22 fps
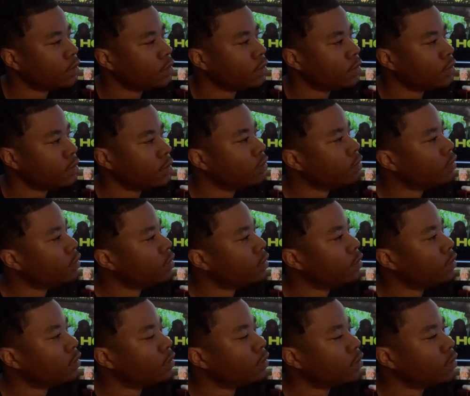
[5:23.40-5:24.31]

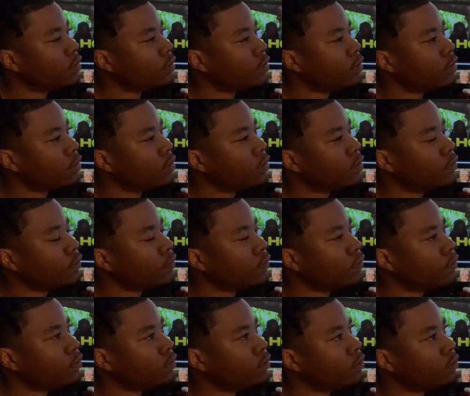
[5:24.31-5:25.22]

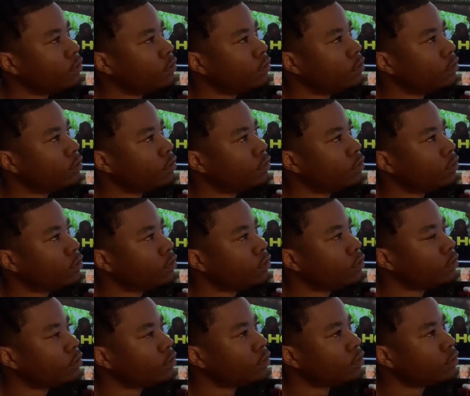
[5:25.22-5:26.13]

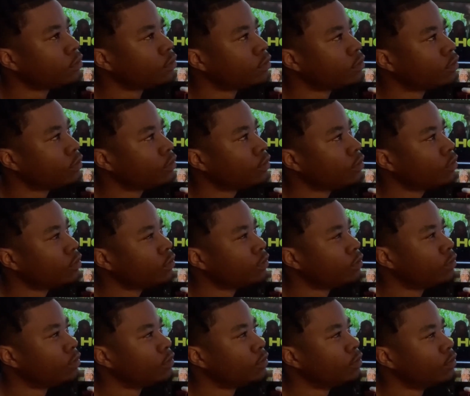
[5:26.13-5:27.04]

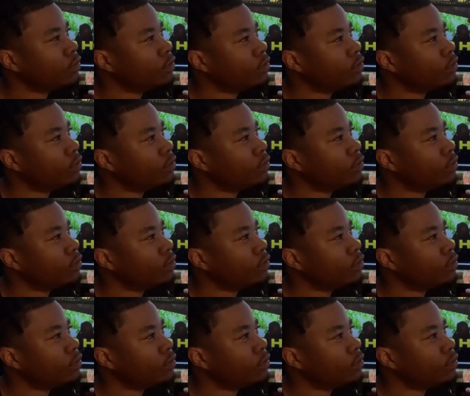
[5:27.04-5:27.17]
Nothing is said.